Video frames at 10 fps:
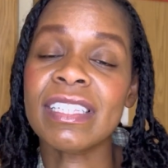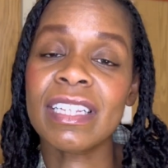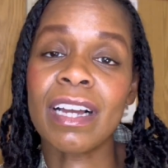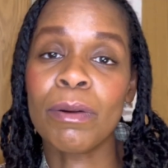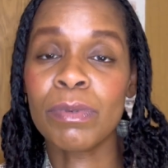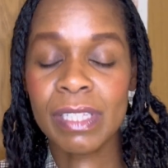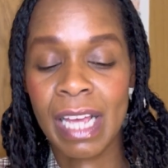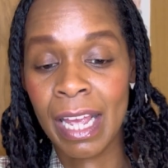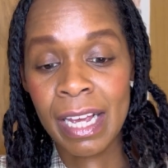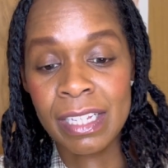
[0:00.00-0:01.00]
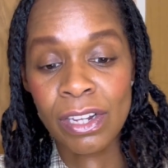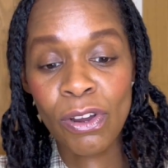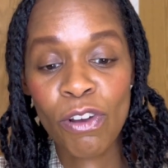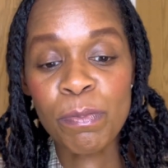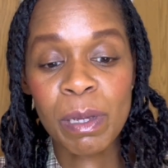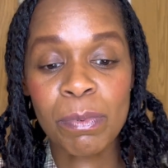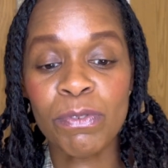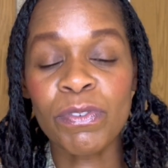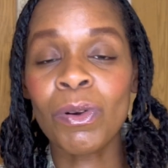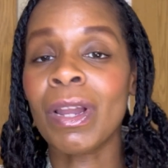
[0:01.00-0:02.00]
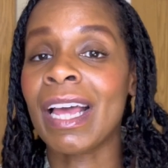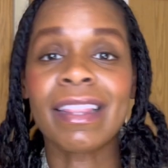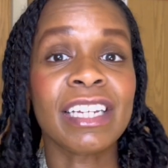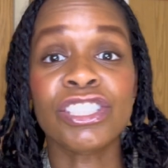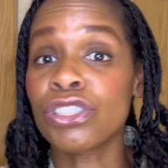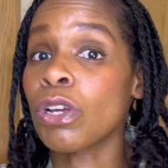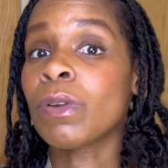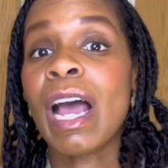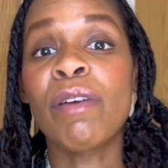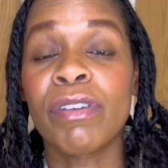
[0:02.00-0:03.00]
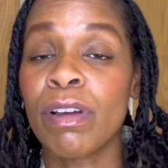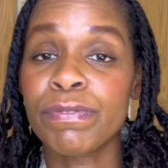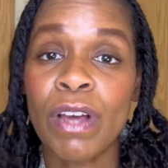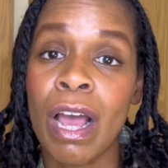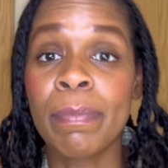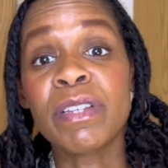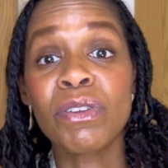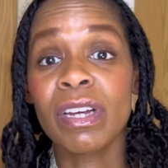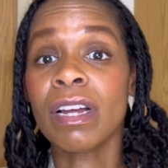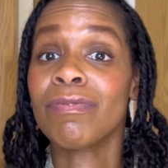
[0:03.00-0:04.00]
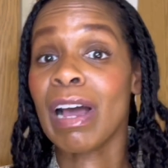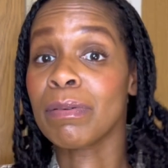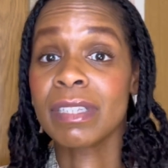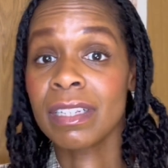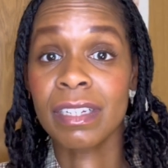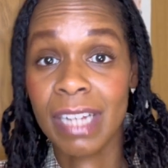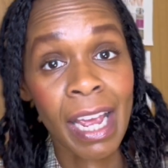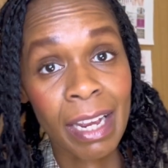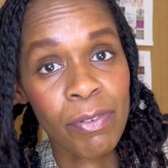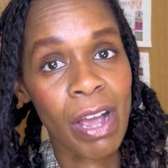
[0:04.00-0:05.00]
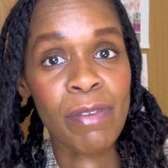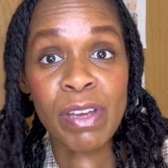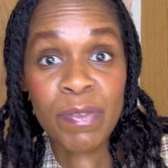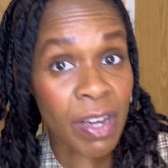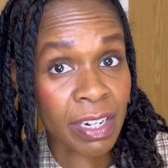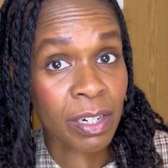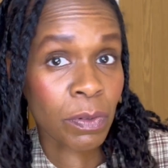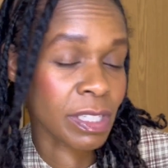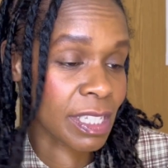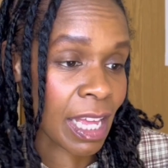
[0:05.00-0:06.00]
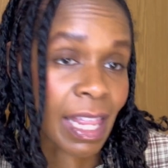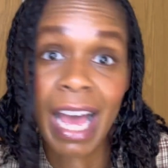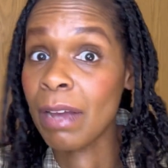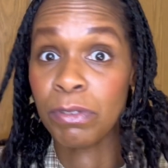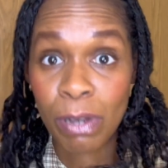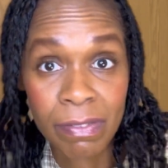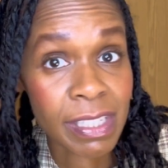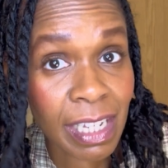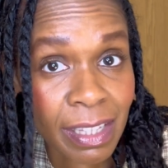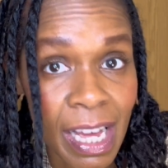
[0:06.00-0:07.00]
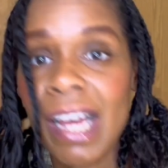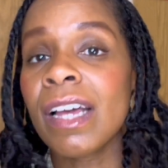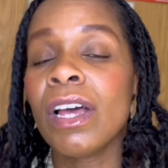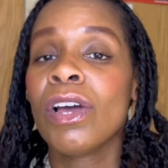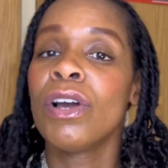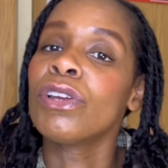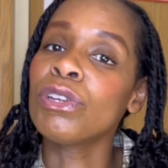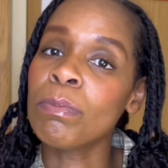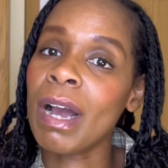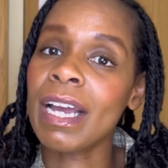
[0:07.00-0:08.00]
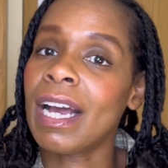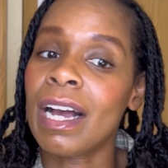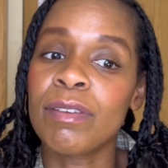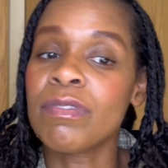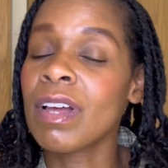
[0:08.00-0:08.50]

thing I will say is a lot of people feel like they just don't have enough time. There's not enough hours in the day. Have you ever heard anyone say that? Have you ever said that? You might have.